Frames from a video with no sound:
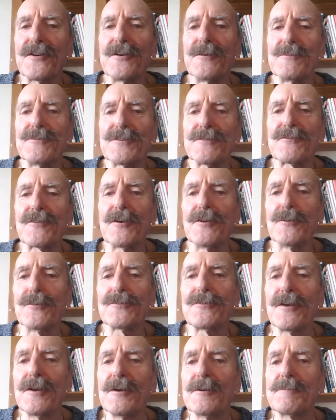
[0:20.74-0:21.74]
terms, of
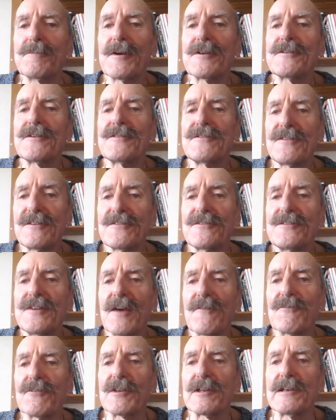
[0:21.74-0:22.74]
course, but it is
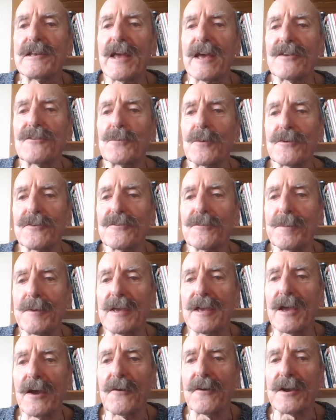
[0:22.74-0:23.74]
nevertheless what has
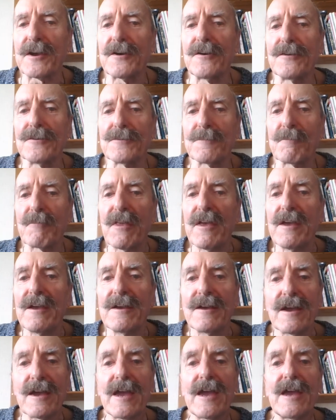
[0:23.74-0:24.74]
been going on.
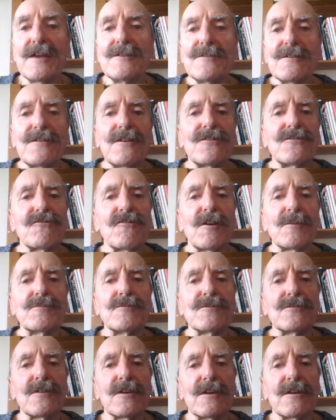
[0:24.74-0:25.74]
In the
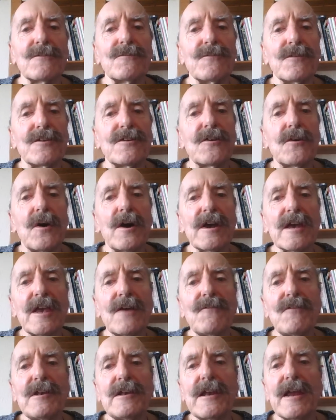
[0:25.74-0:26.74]
description to this video, I
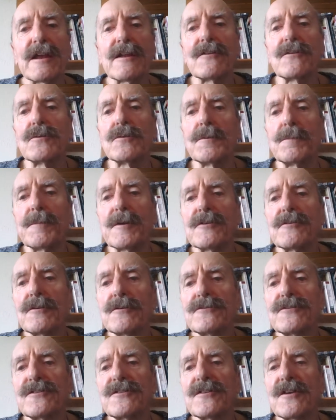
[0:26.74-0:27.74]
give a link to a bit
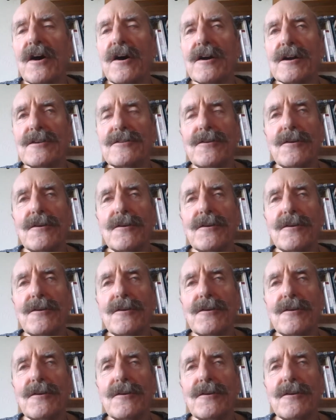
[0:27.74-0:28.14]
on Sky